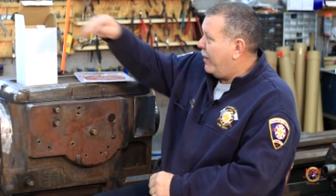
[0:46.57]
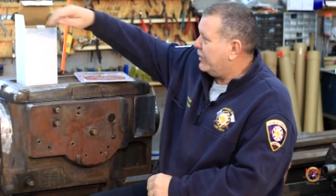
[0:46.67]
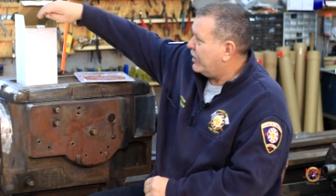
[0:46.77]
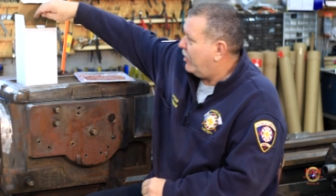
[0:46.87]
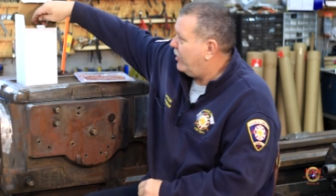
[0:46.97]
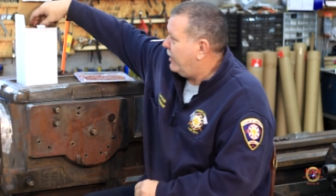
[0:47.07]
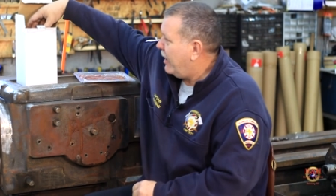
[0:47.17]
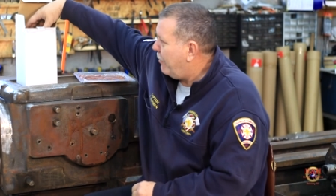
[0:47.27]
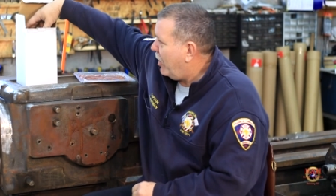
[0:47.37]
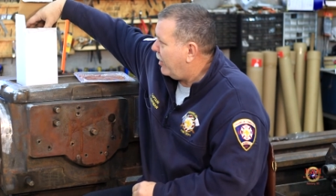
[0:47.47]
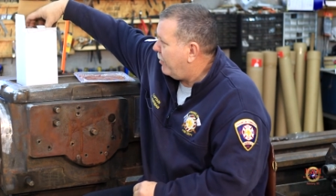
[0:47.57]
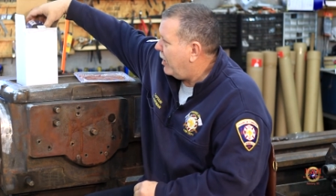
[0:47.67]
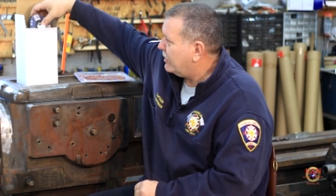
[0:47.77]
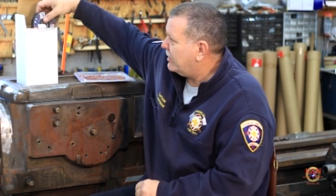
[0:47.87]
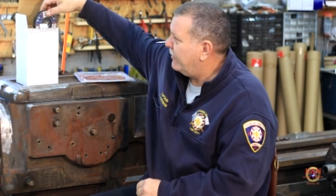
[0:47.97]
Amazon and I bought a
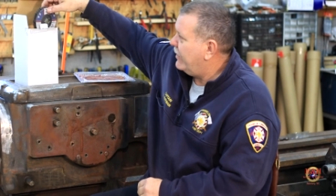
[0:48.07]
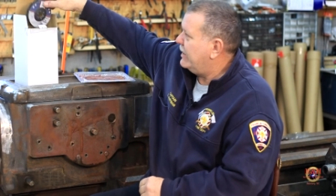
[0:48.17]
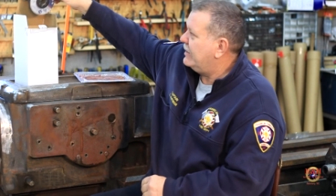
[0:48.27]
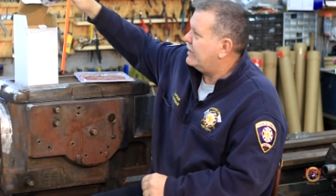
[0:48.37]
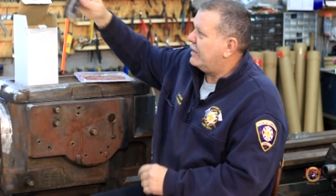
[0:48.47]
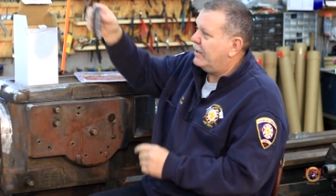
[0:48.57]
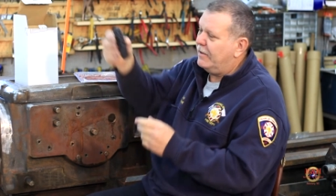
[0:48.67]
box of these